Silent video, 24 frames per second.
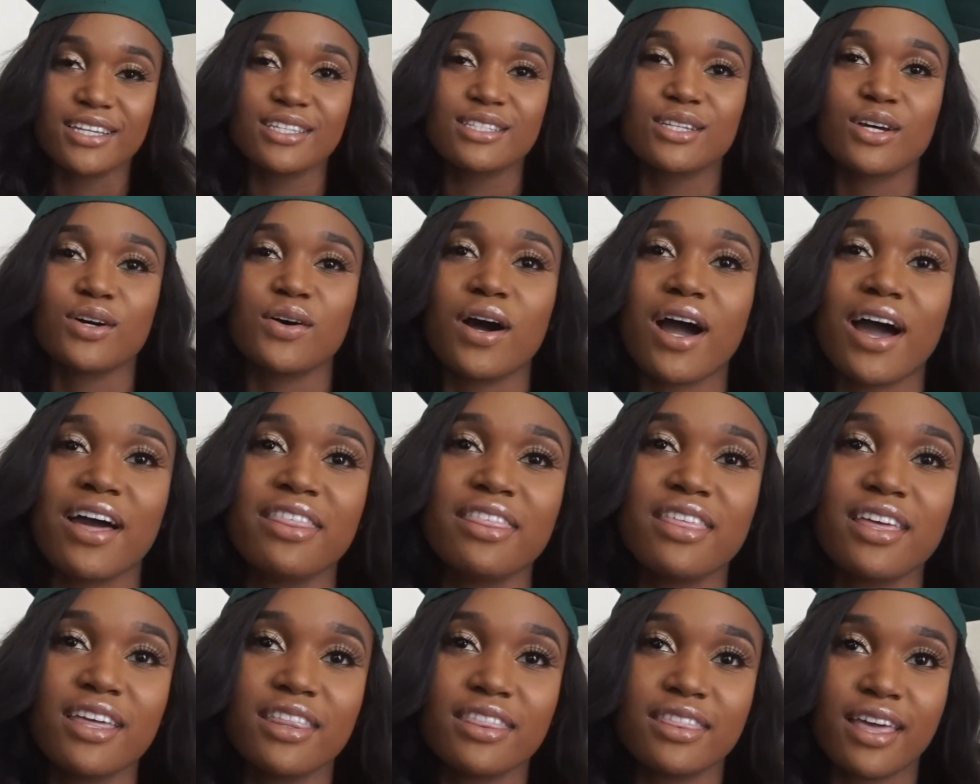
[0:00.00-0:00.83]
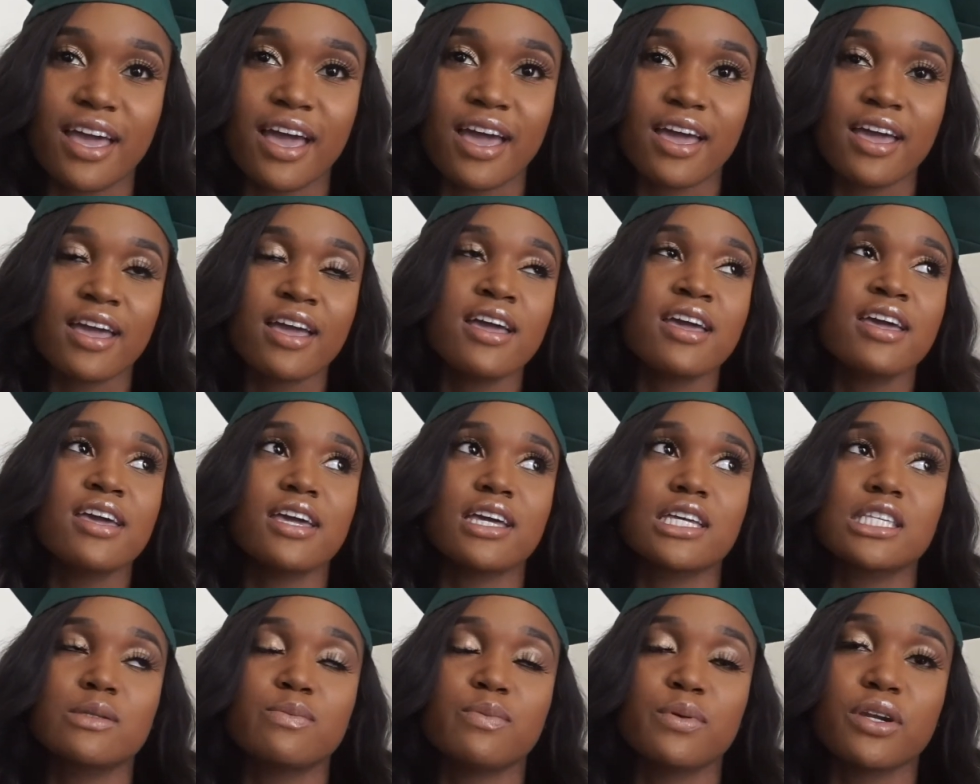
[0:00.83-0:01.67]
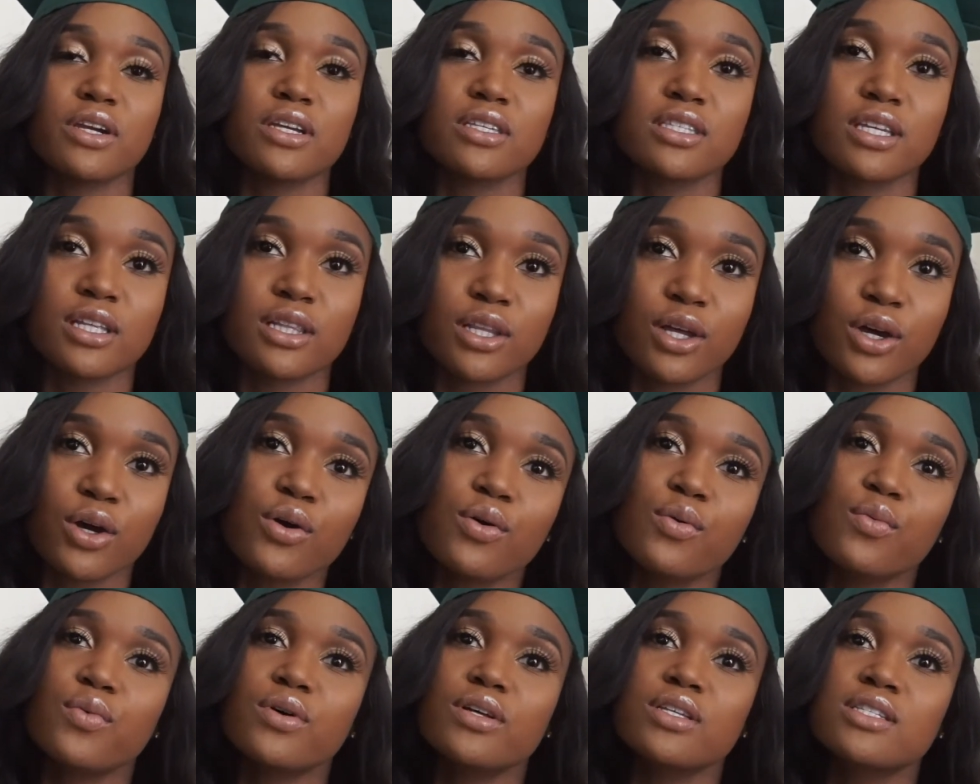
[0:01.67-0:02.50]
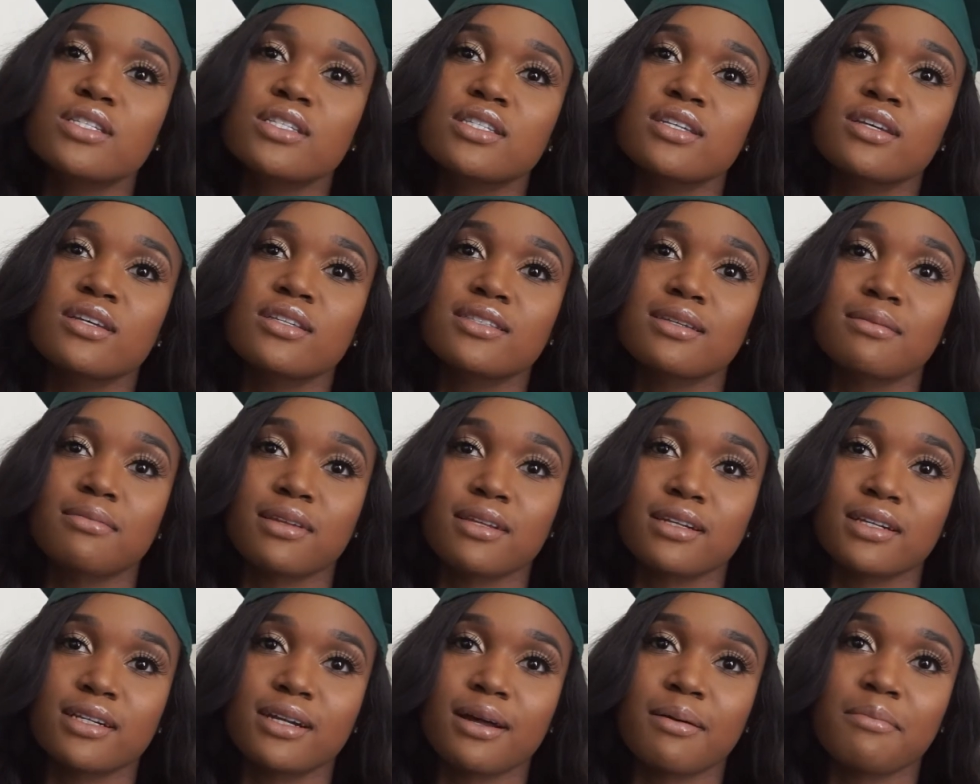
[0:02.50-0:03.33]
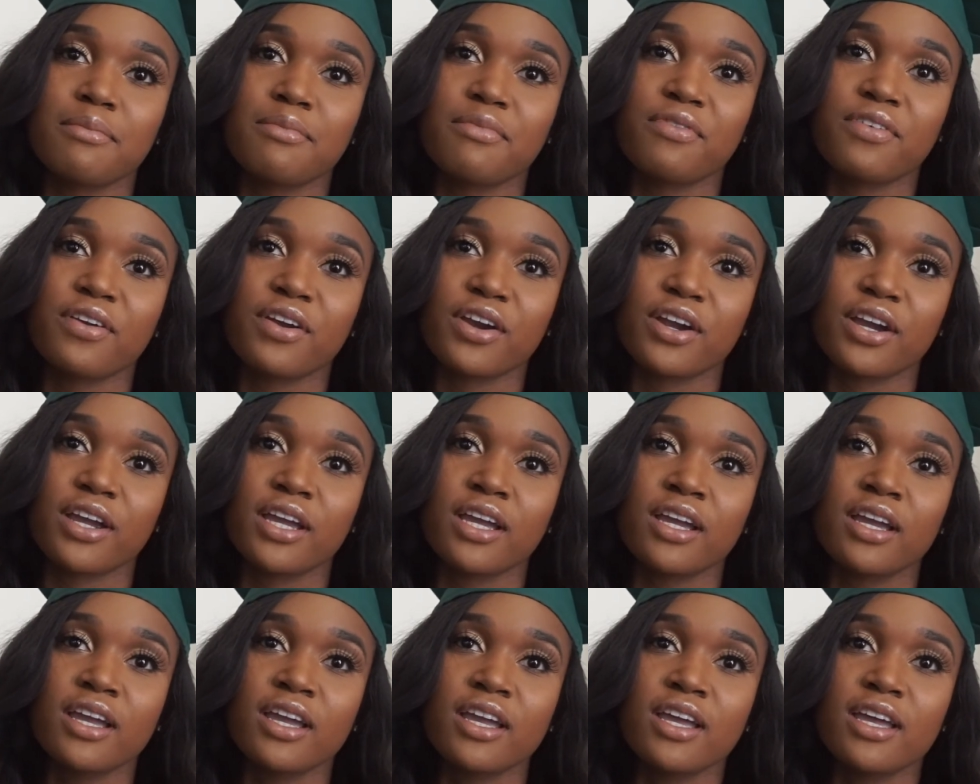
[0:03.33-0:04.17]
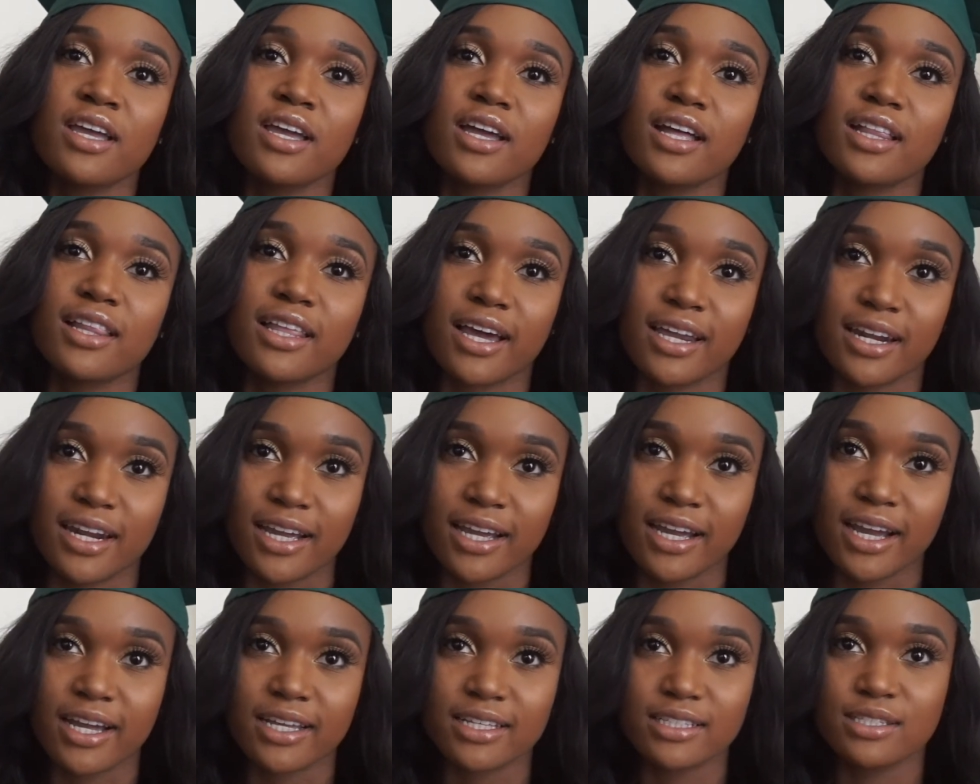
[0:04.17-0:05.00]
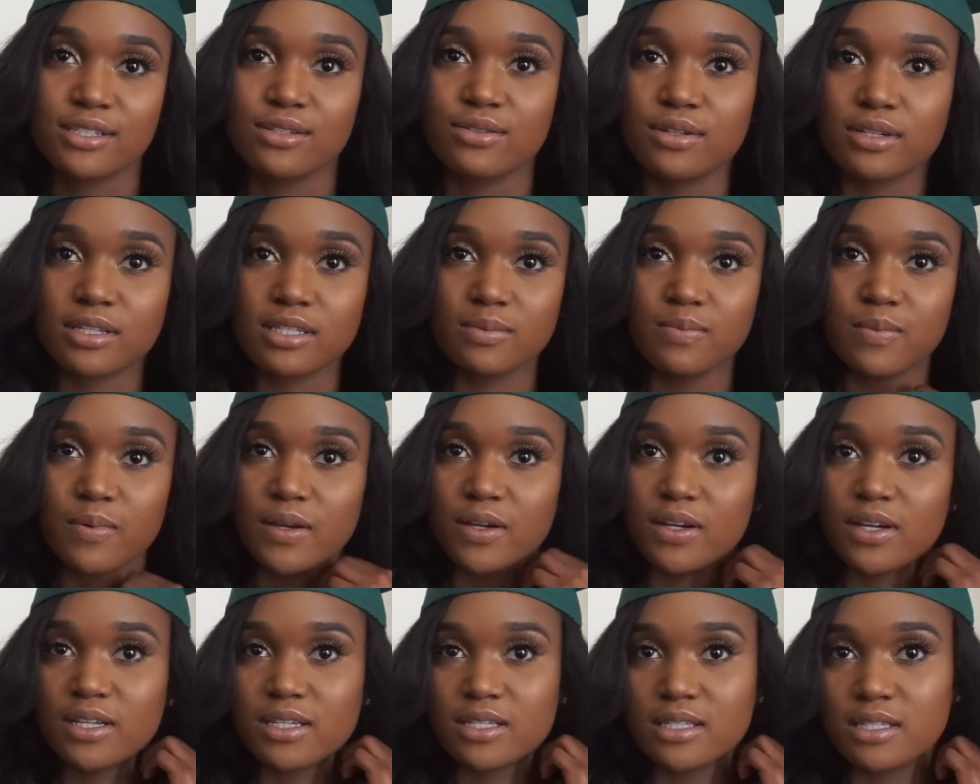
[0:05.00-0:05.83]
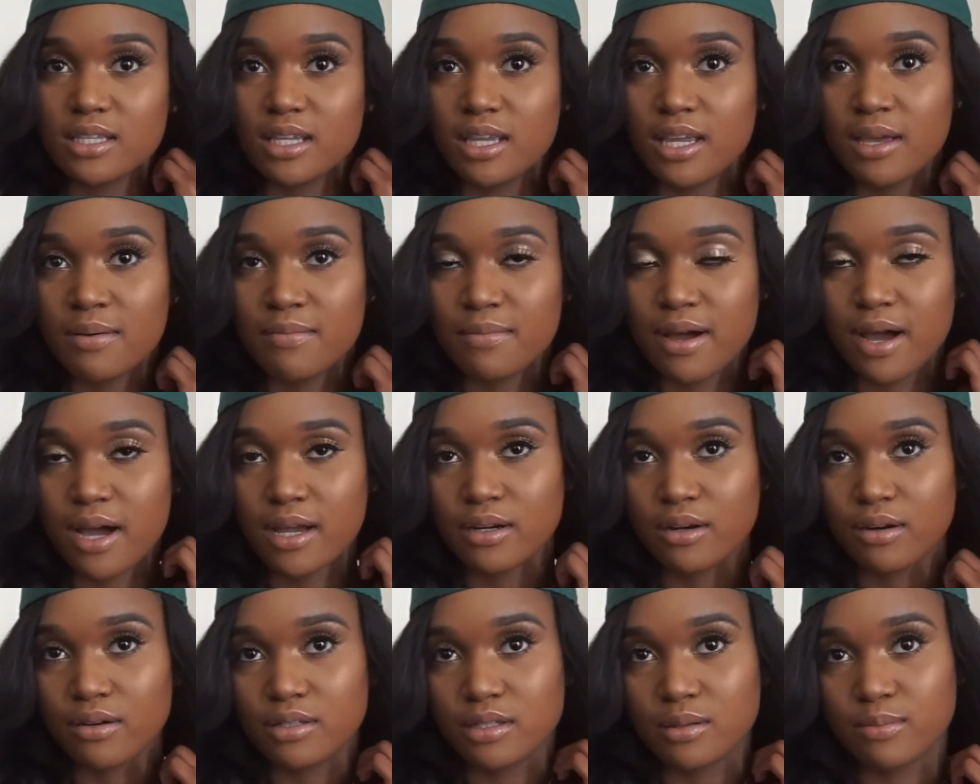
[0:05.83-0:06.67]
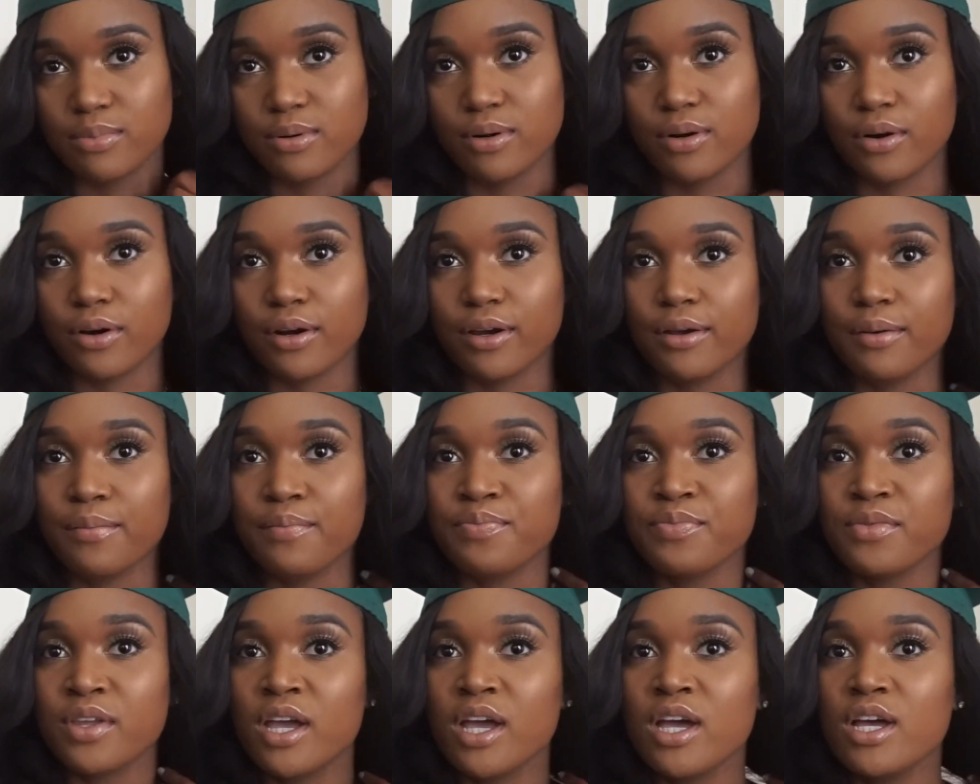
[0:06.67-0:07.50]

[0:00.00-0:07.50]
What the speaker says: So I think that experience alone was something that I'm very glad I got to experience in my nursing program.